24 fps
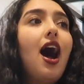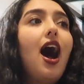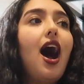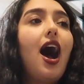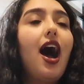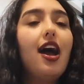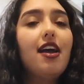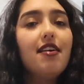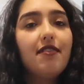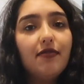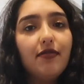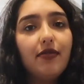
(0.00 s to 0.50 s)

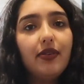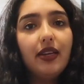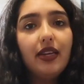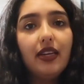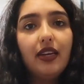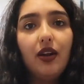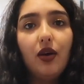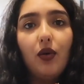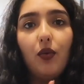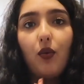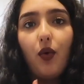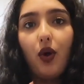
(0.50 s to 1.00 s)
I've
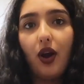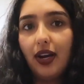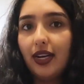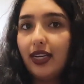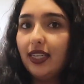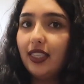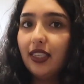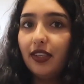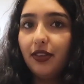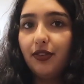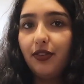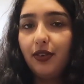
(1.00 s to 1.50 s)
been wanting
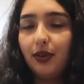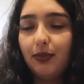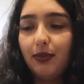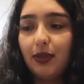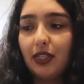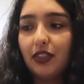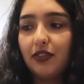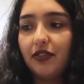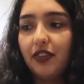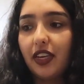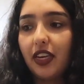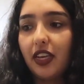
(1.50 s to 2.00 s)
to film
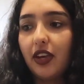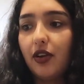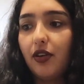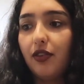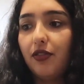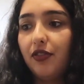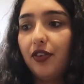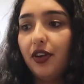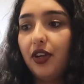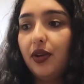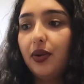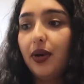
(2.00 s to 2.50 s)
this video
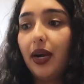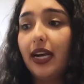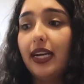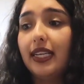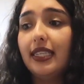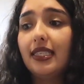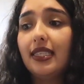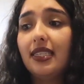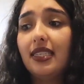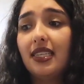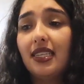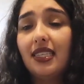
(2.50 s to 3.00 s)
for you
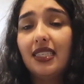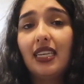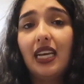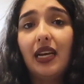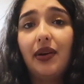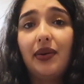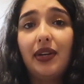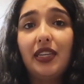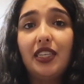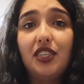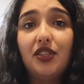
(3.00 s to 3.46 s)
guys since I went